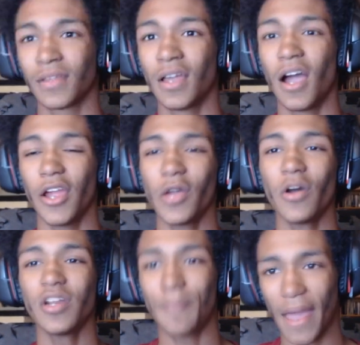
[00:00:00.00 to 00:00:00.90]
Are you going to
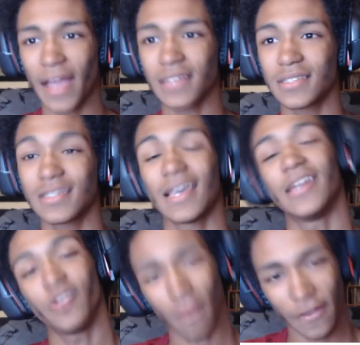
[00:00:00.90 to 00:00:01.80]
PAX? And you're
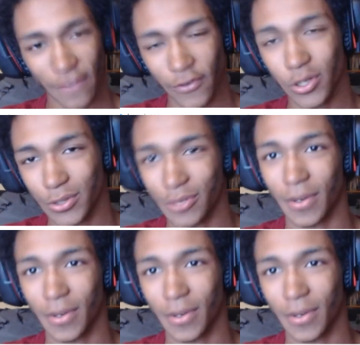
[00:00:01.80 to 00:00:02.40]
my favorite YouTuber.